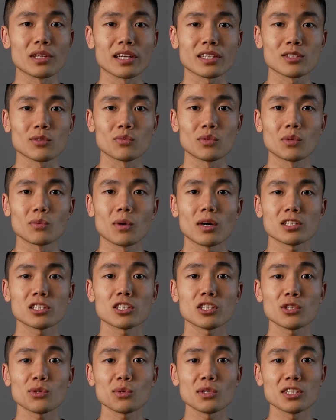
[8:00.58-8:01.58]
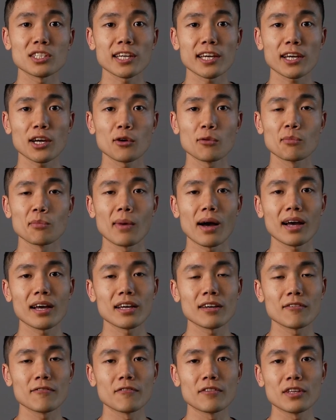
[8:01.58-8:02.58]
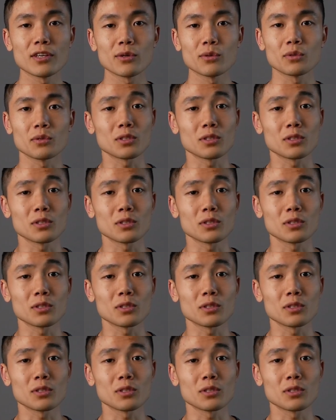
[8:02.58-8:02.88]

like to rewatch it, you can check out my video